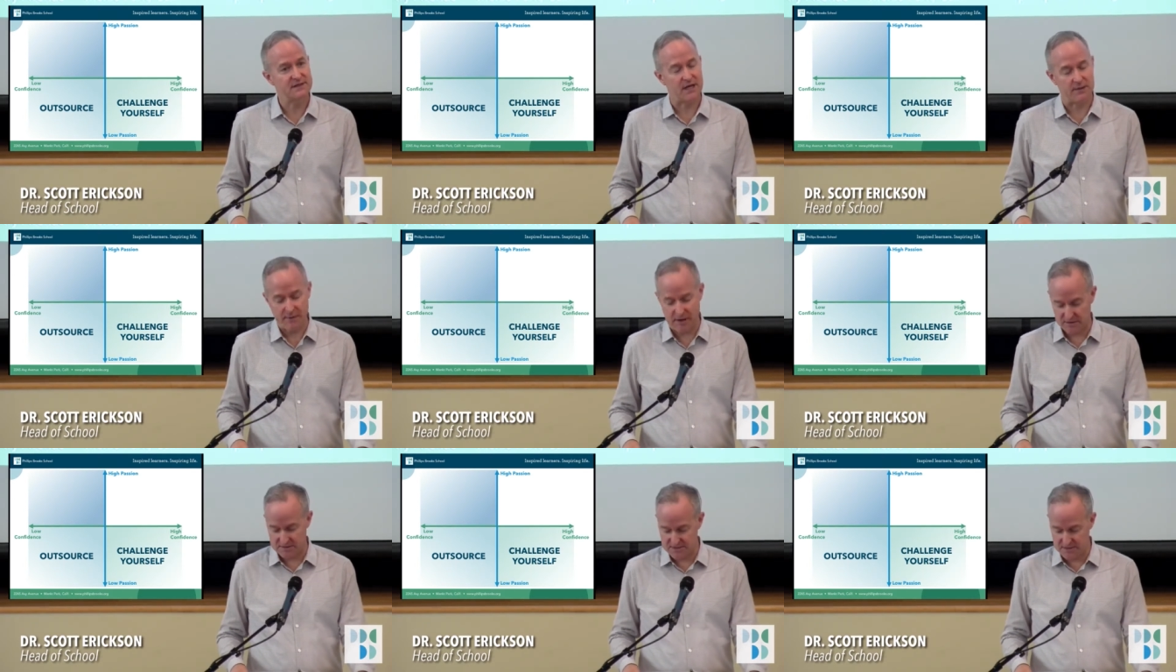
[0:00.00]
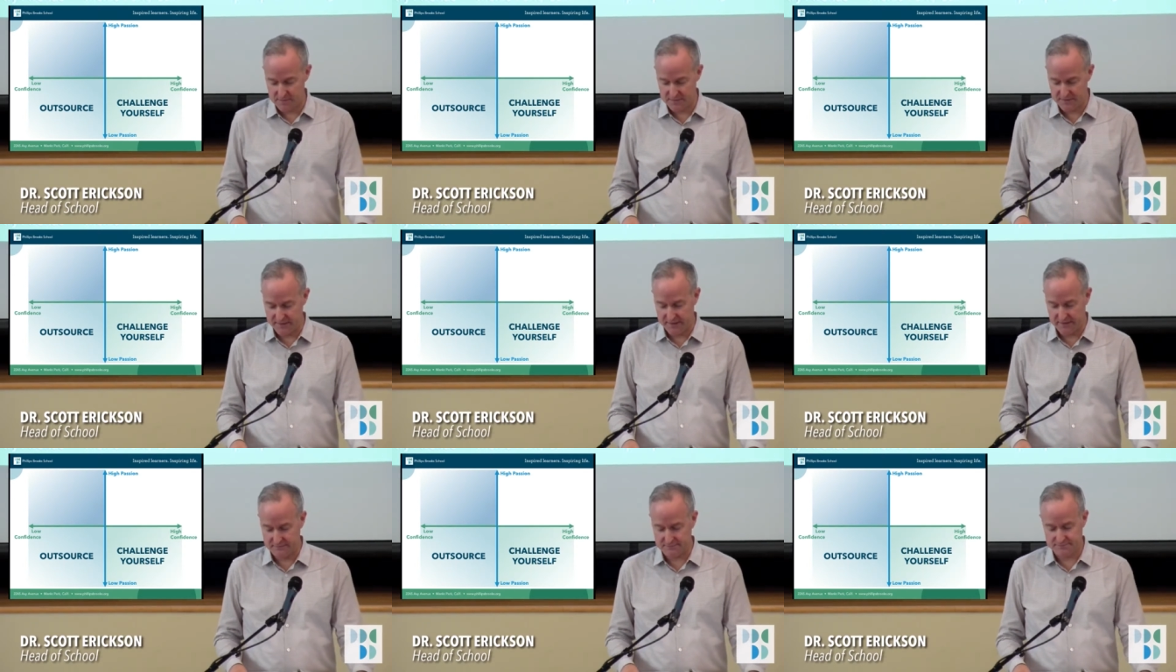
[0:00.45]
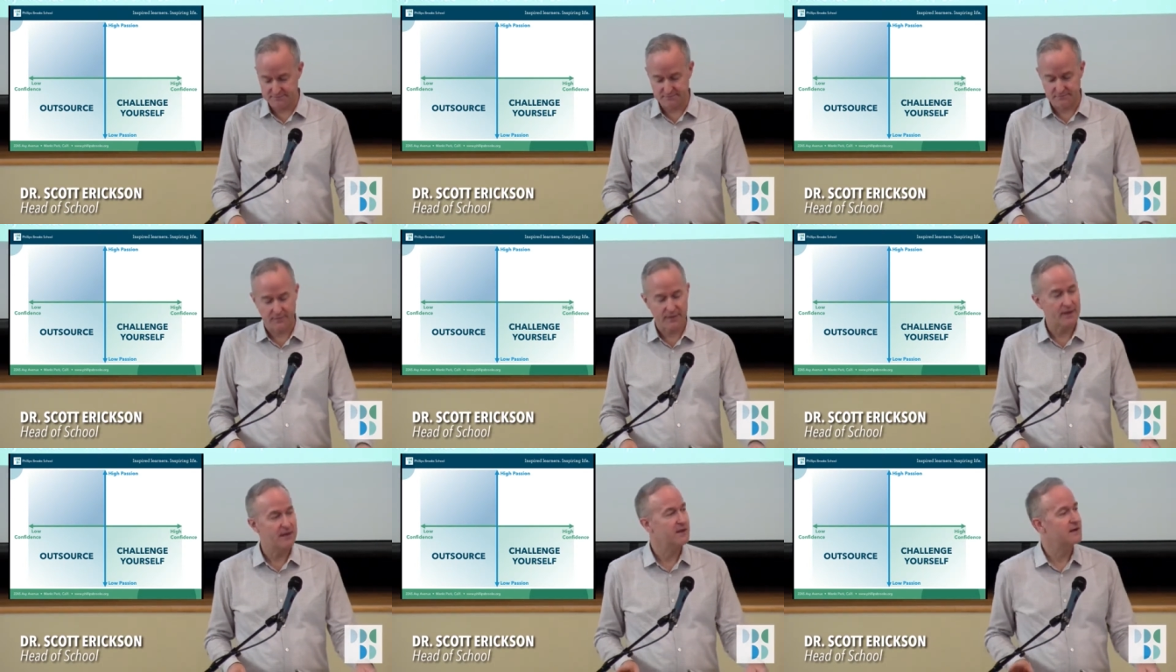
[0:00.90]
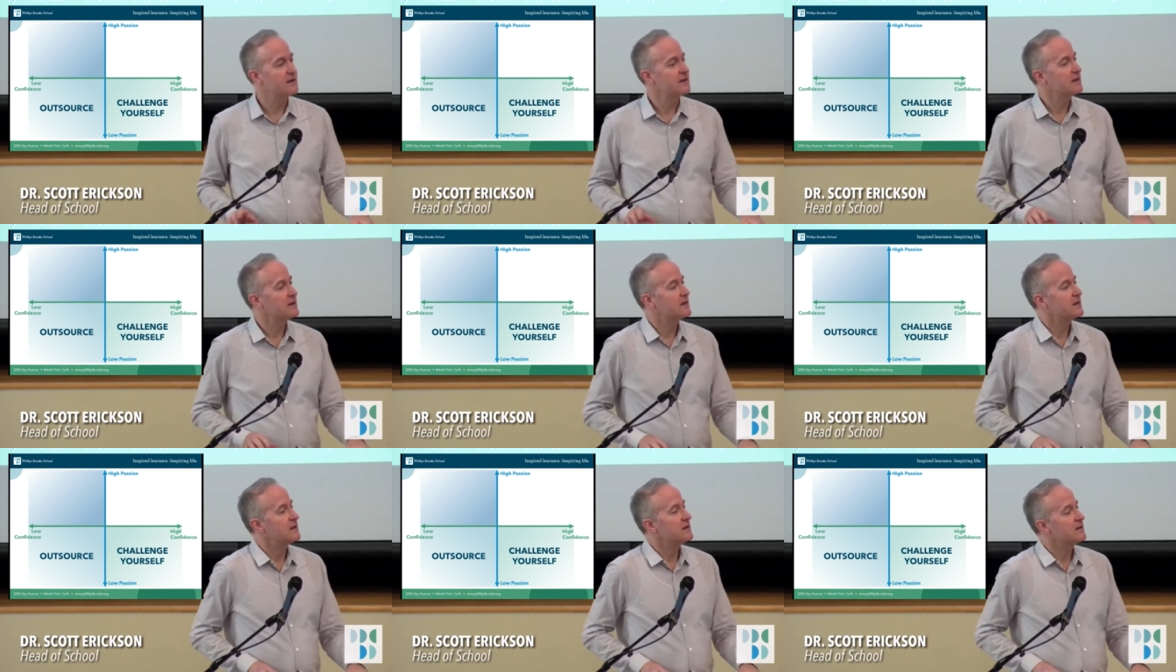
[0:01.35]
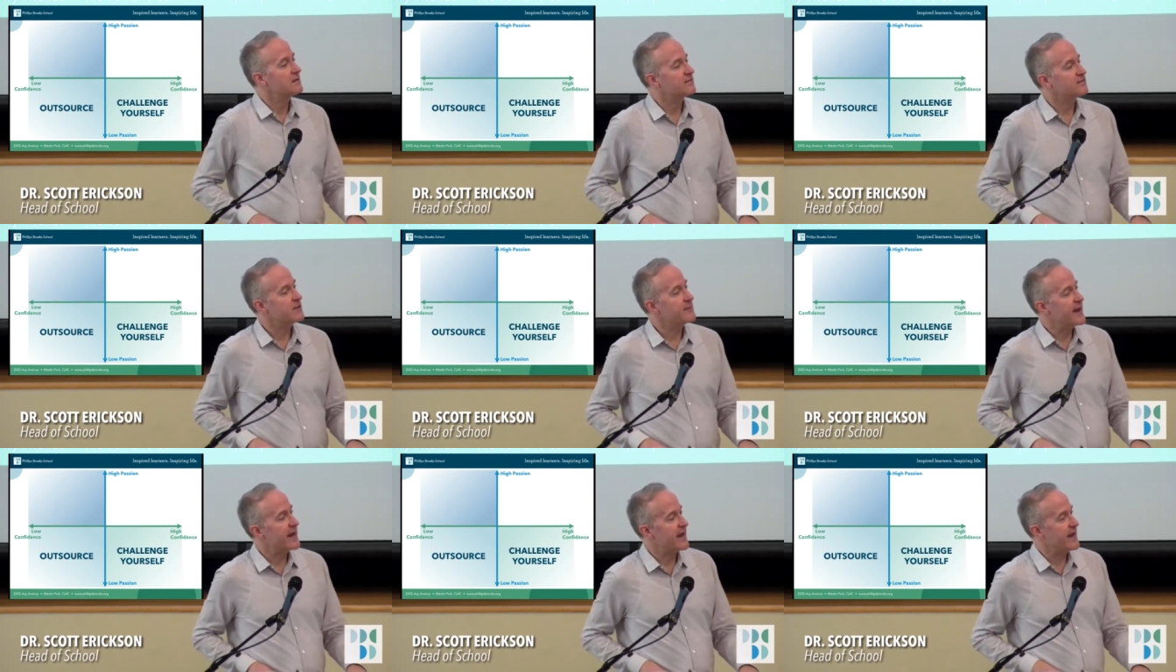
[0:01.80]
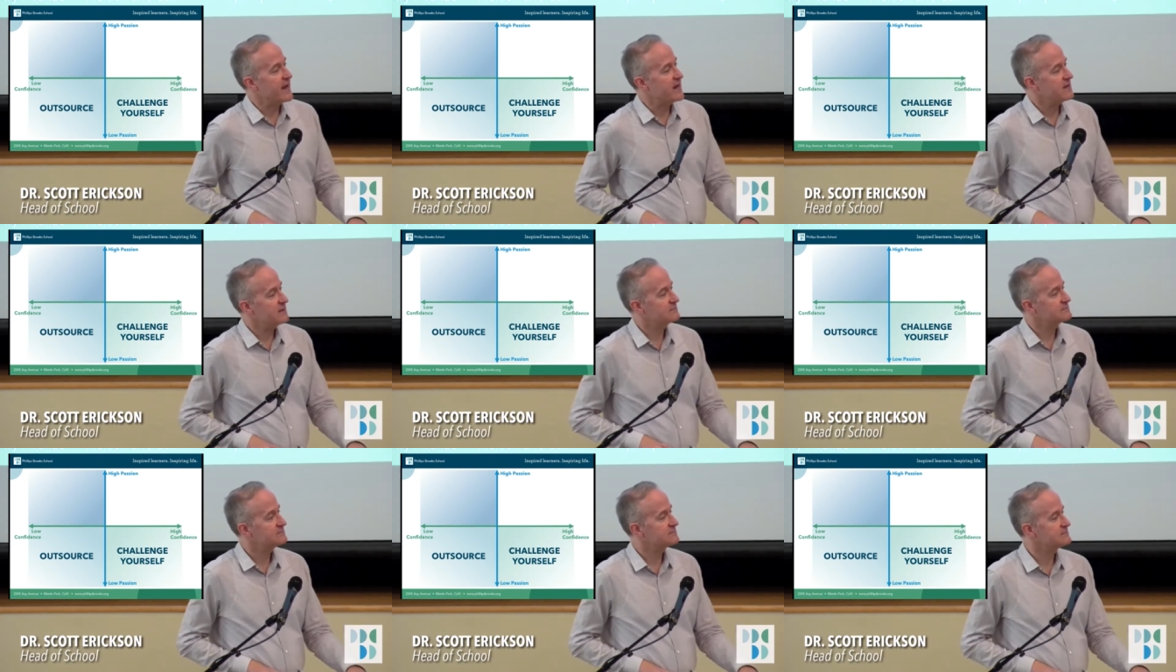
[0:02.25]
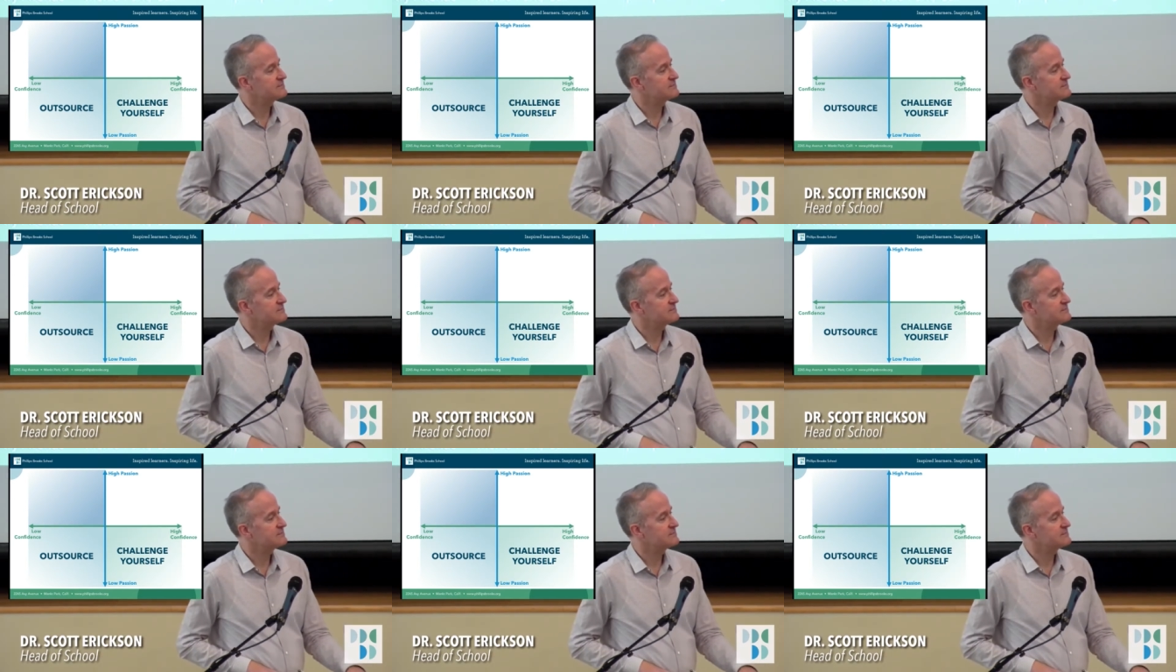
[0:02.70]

about something. For me,